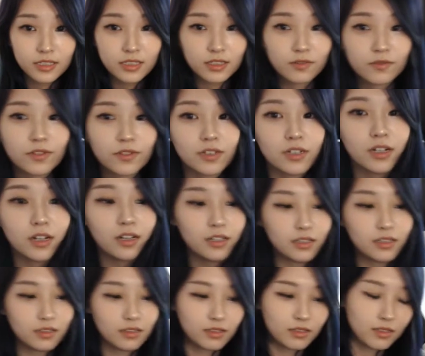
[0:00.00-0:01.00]
I forgot
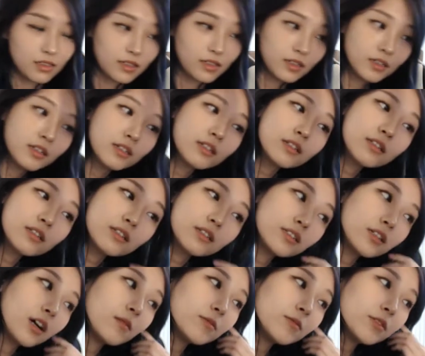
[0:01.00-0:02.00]
the
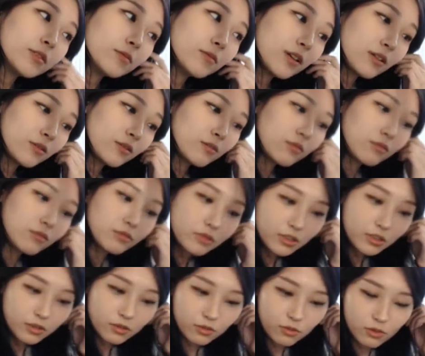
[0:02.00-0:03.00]
top to my
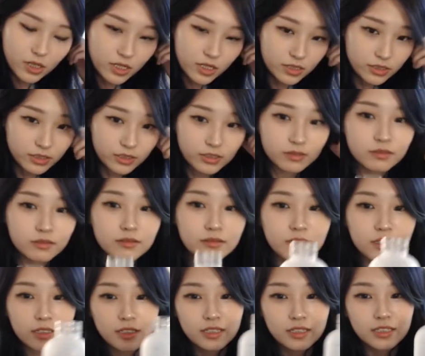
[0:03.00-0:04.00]
water.
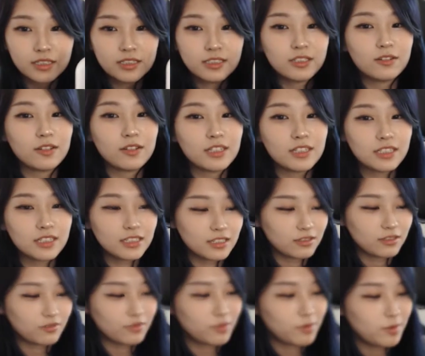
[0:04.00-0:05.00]
So this is,
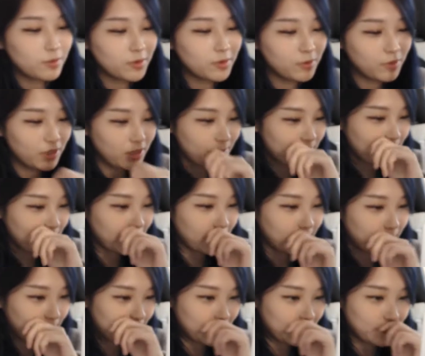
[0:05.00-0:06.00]
remember when I made New
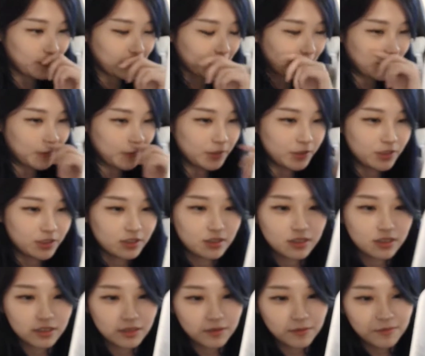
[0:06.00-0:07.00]
Year's resolutions?
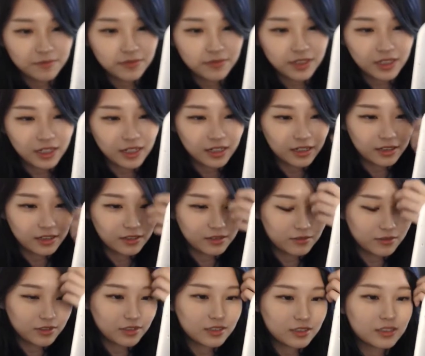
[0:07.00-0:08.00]
I
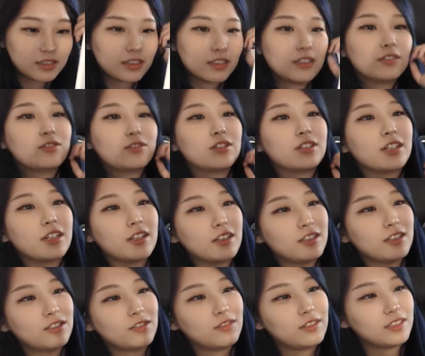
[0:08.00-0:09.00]
was gonna drink out of
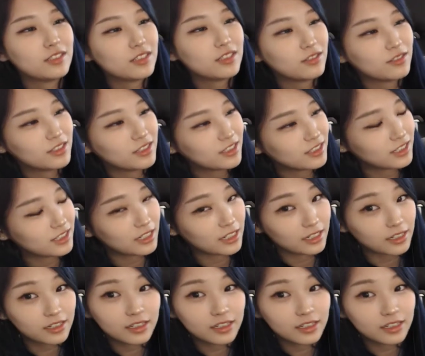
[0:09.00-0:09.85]
this one, so it says like,